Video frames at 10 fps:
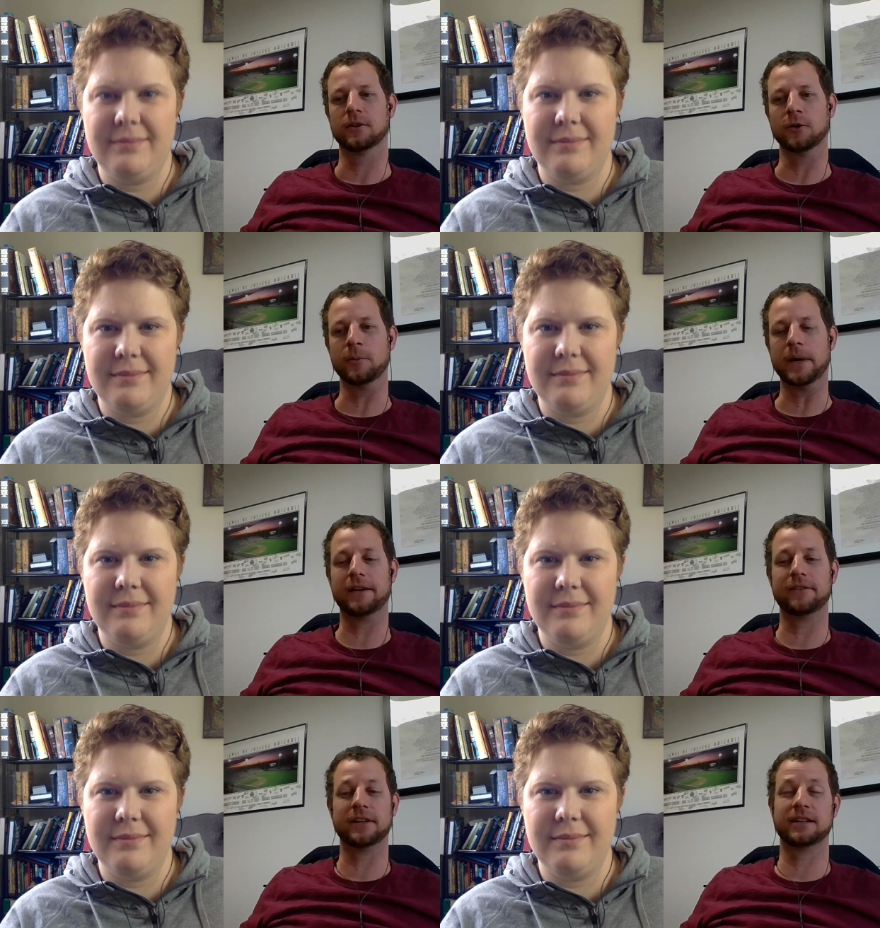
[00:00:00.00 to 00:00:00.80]

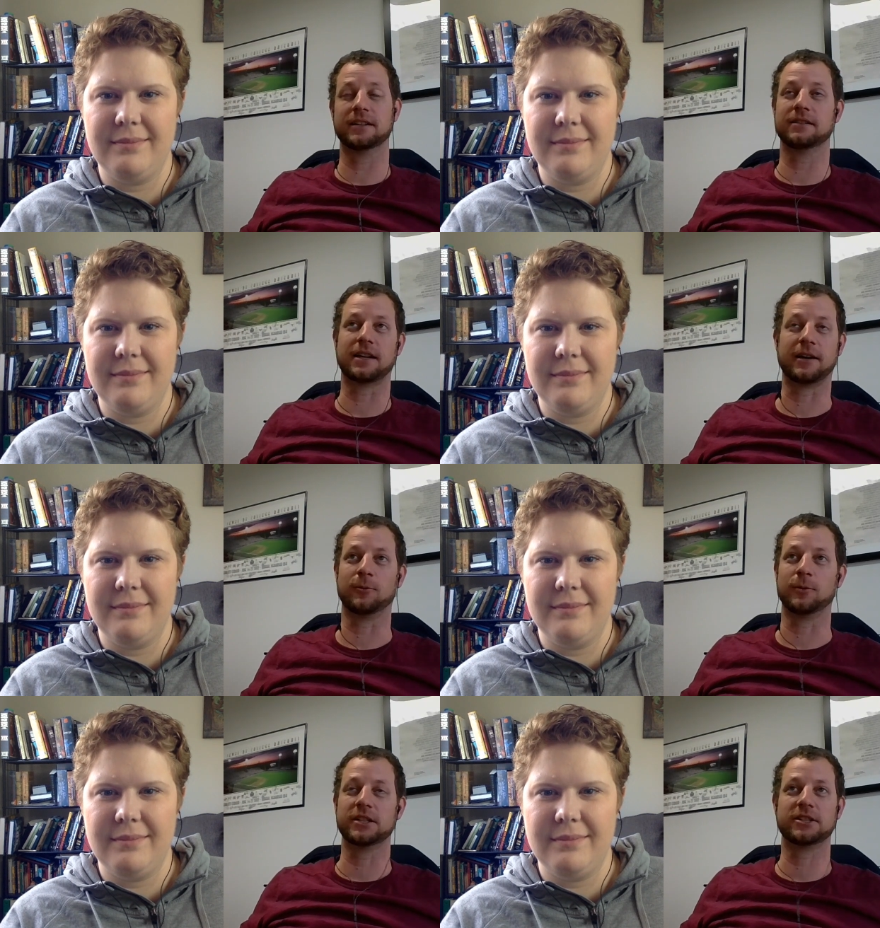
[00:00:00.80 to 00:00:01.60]
Speaker 1: Gloomhaven,
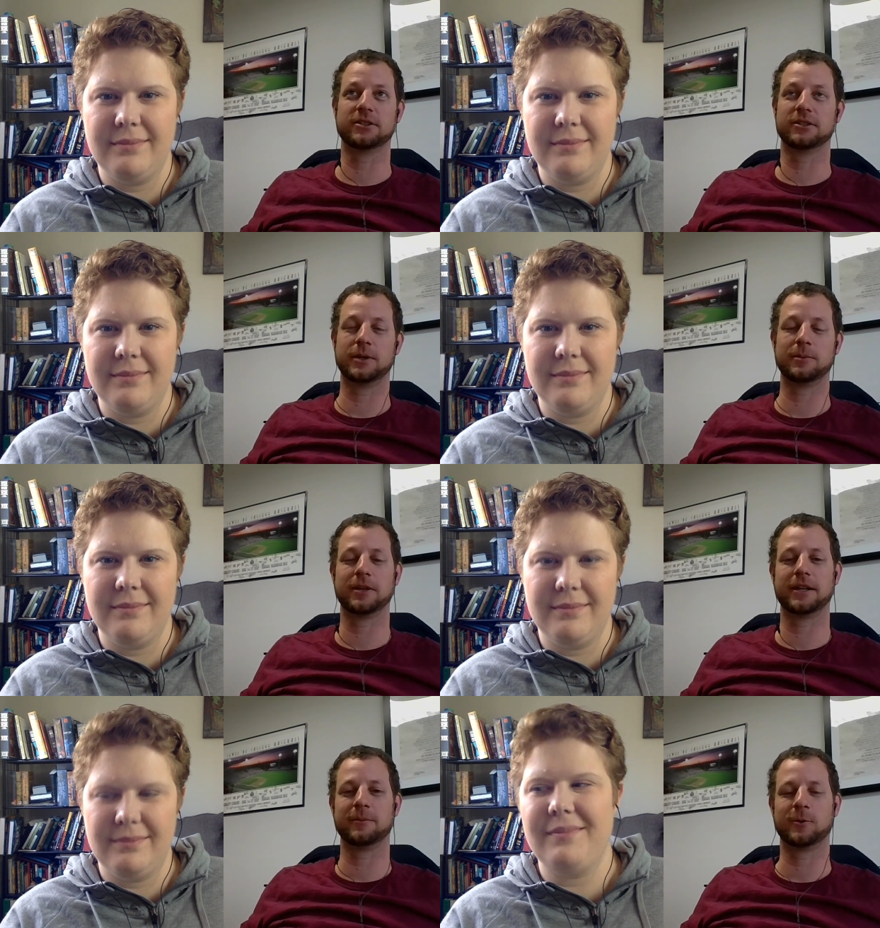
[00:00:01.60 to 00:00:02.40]
I wish we were
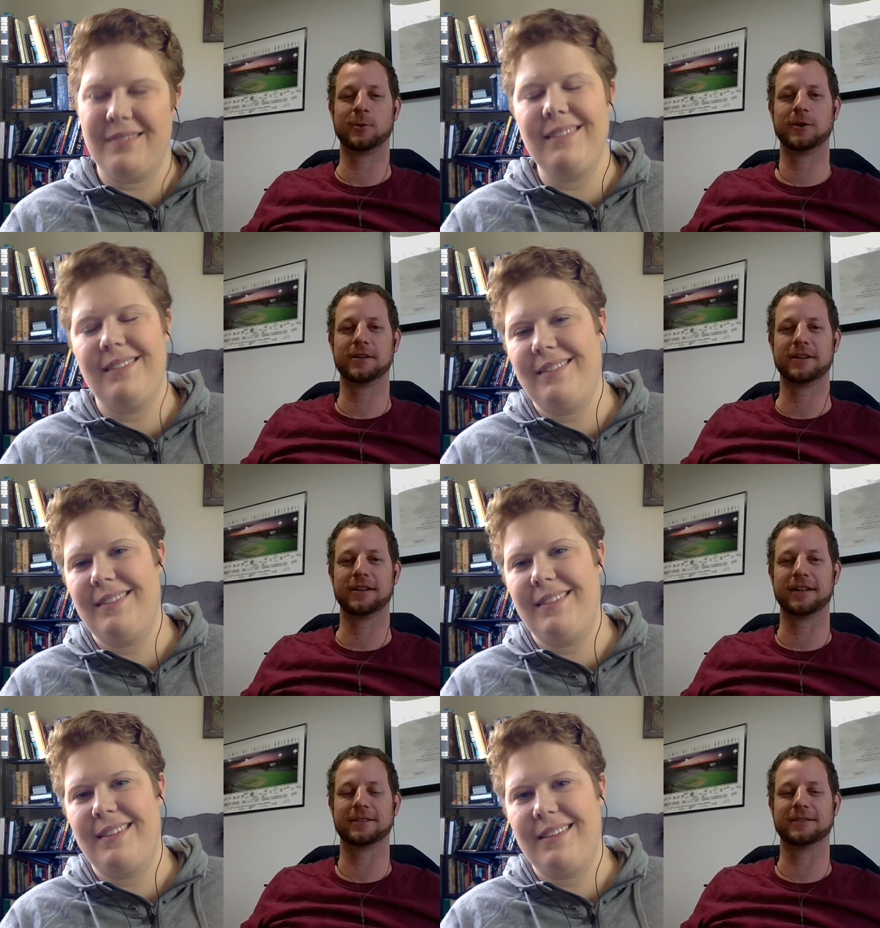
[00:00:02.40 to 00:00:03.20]
playing more.
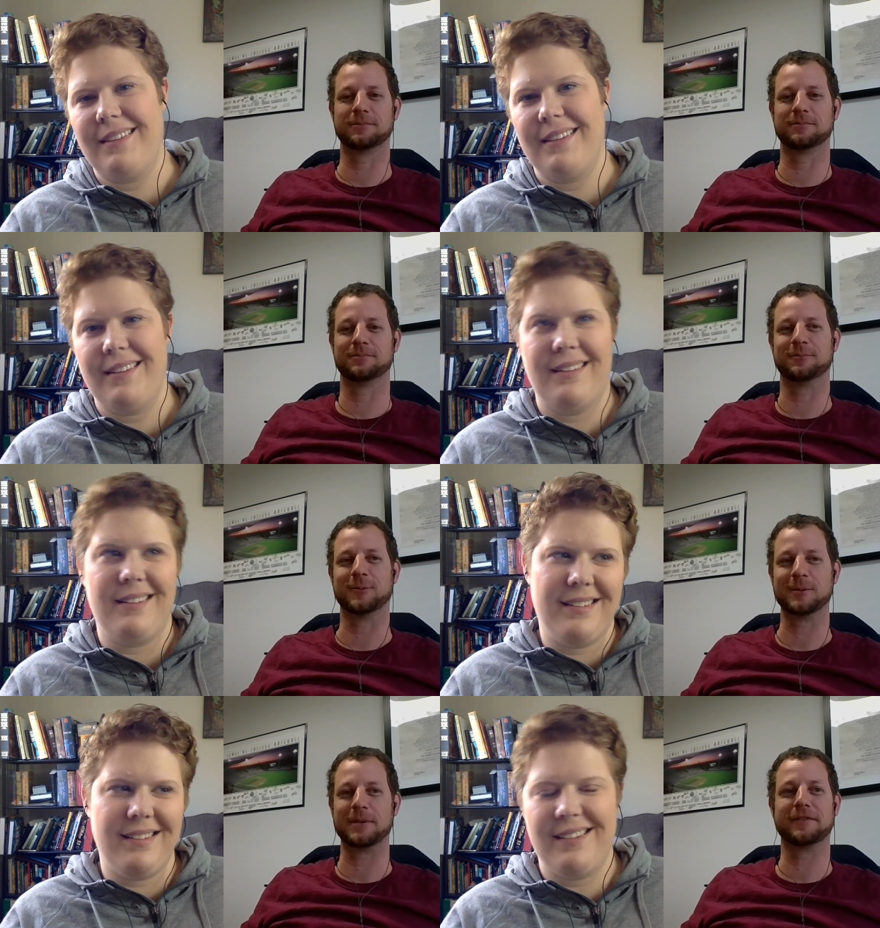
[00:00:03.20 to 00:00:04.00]
That's
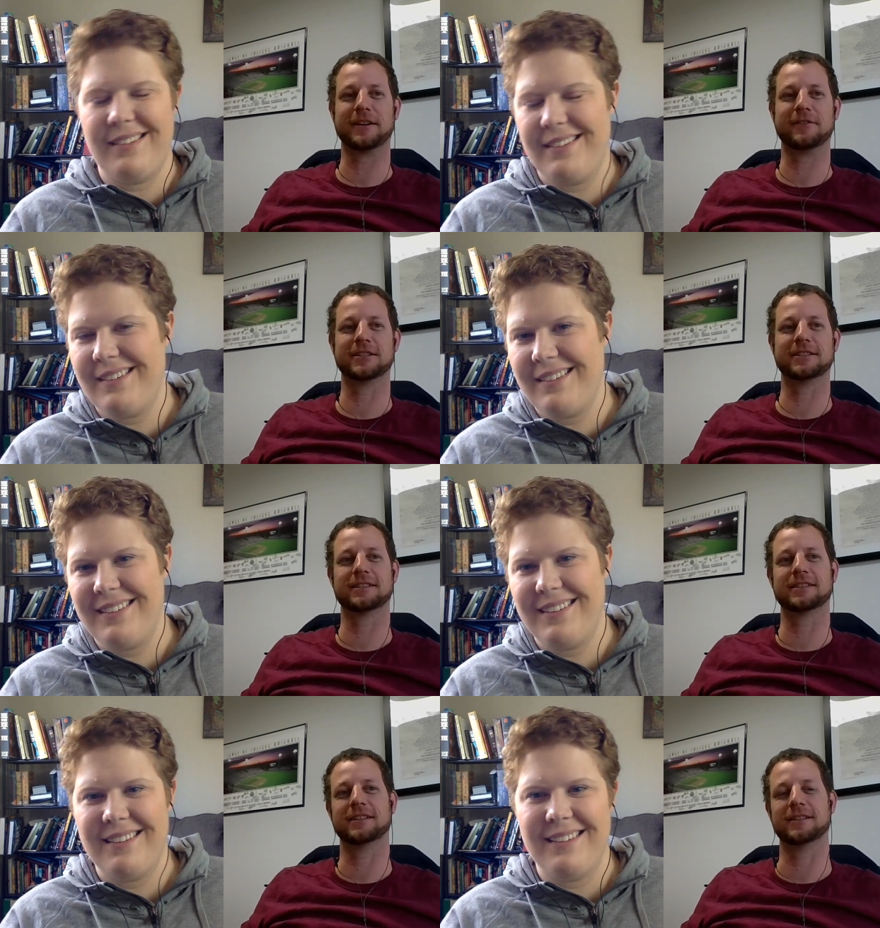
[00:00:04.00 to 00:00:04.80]
one of my
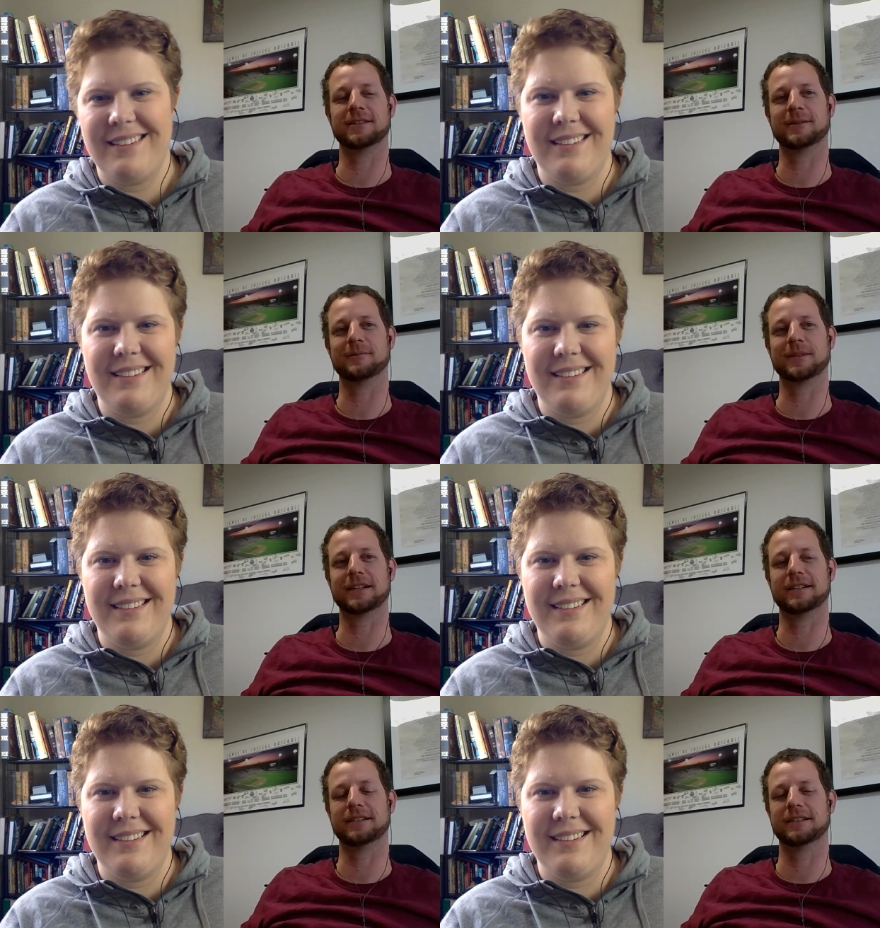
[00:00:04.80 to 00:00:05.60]
favorites. Um,
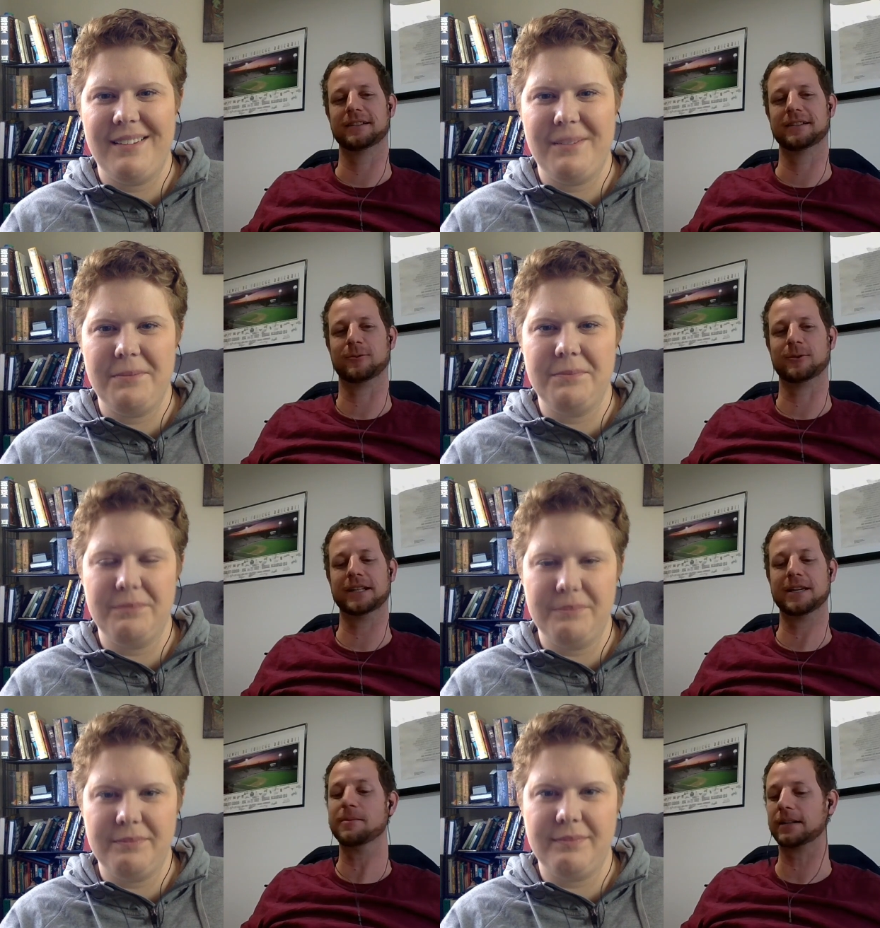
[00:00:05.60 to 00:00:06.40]
I
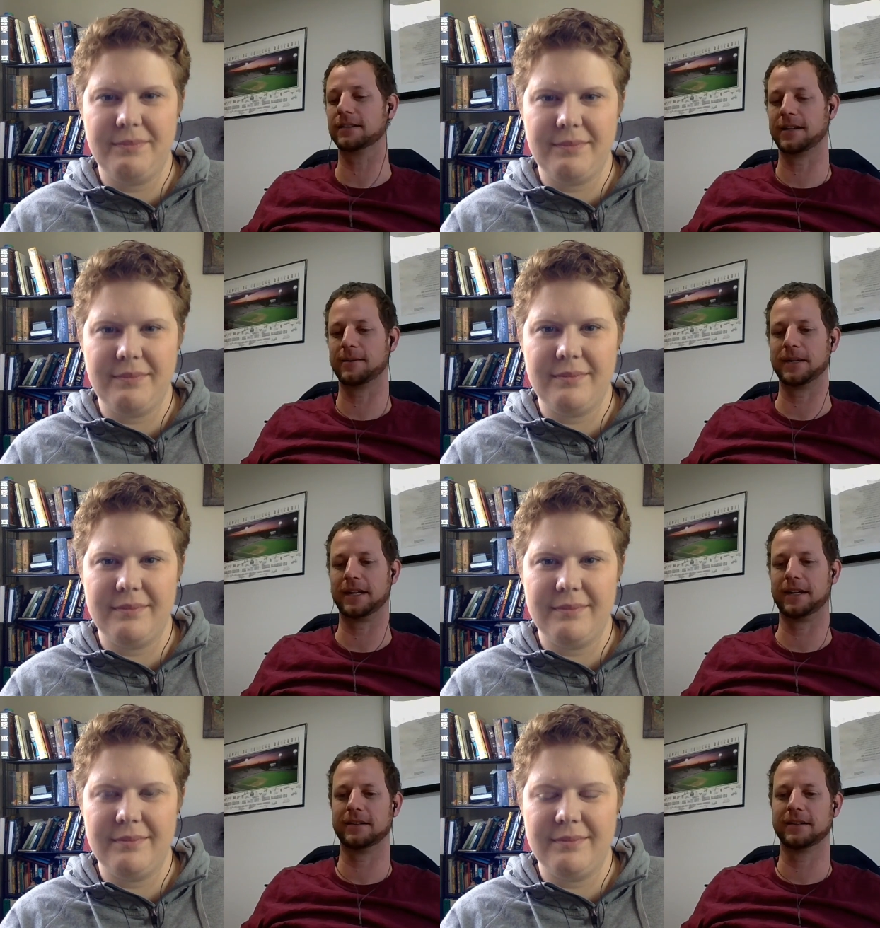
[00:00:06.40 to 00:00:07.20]
want to get back to the
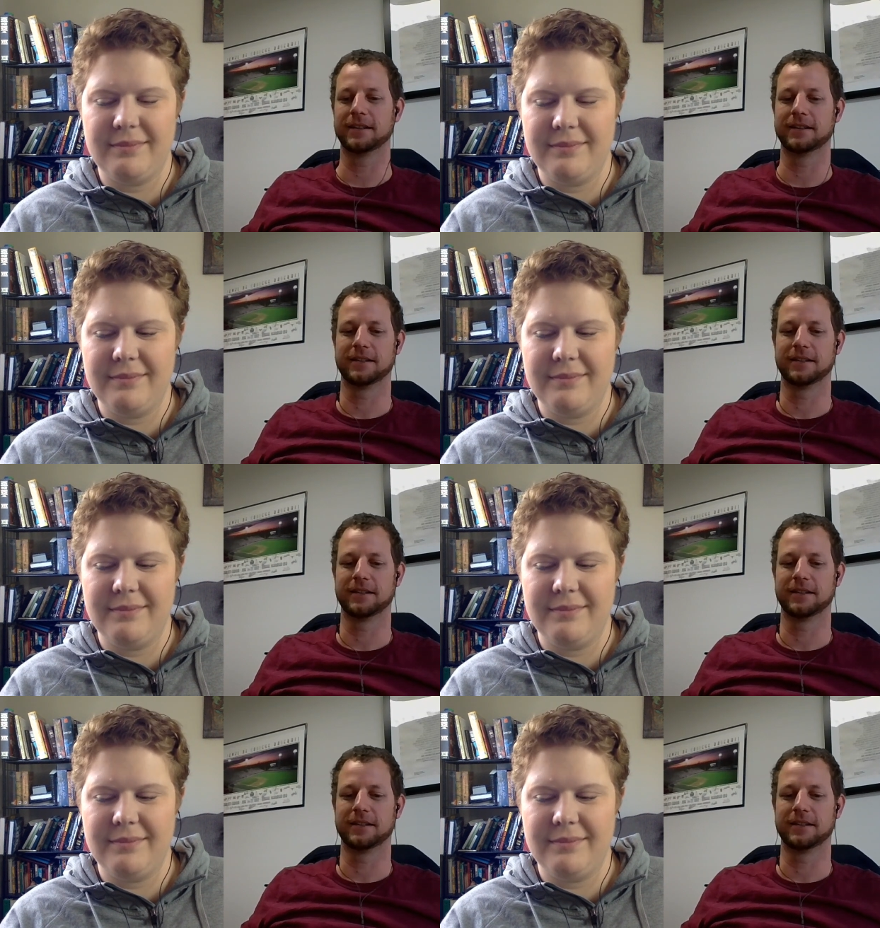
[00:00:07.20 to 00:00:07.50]
campaign.